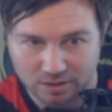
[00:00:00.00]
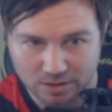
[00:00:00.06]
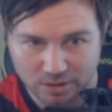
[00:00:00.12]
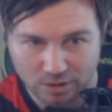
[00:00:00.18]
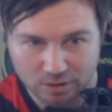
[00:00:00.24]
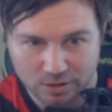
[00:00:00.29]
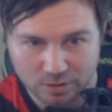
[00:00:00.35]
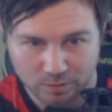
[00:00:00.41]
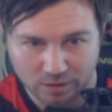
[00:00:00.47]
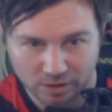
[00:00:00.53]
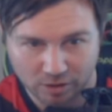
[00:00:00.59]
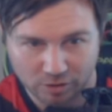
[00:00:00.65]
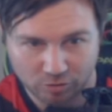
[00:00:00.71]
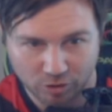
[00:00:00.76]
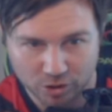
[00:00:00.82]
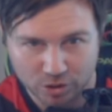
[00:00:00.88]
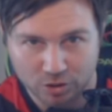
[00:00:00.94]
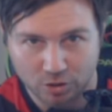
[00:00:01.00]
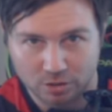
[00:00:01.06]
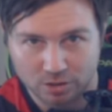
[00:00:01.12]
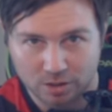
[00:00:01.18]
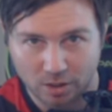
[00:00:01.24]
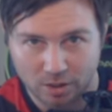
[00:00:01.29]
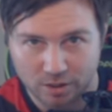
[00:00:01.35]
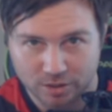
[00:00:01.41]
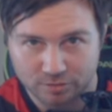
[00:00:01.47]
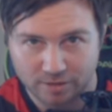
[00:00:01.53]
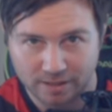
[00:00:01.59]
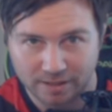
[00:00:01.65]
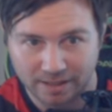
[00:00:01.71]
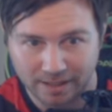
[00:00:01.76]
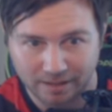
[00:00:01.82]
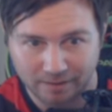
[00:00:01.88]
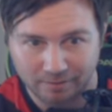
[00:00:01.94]
So I just want to crush those lies right
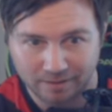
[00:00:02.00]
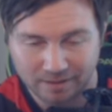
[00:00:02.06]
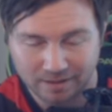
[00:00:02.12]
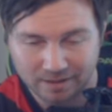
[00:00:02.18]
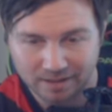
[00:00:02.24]
now